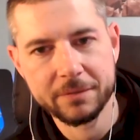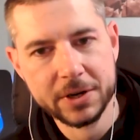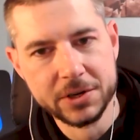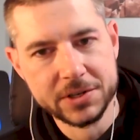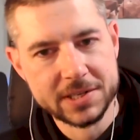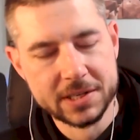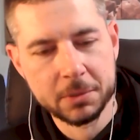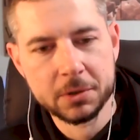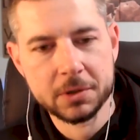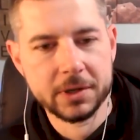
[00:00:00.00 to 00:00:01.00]
I'm very
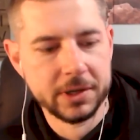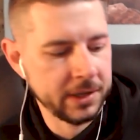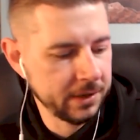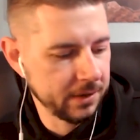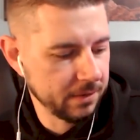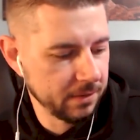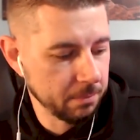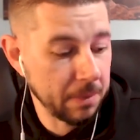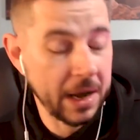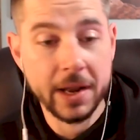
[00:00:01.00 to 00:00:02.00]
similar in
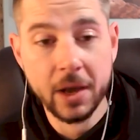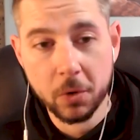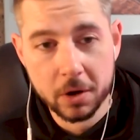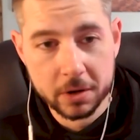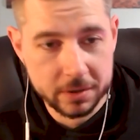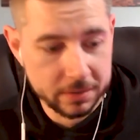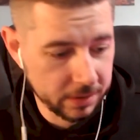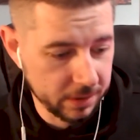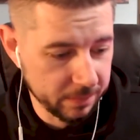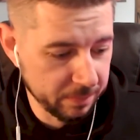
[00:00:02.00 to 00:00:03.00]
my network,
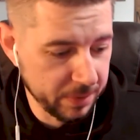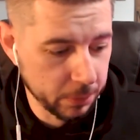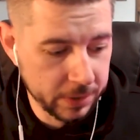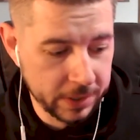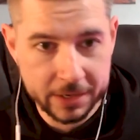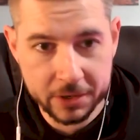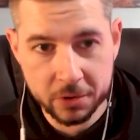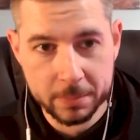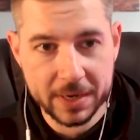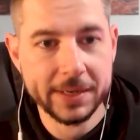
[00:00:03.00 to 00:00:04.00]
people that I
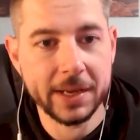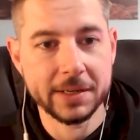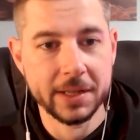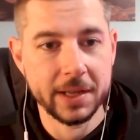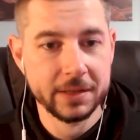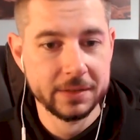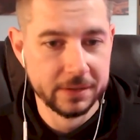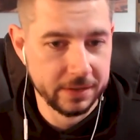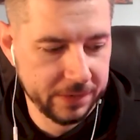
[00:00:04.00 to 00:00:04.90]
know in my day to day.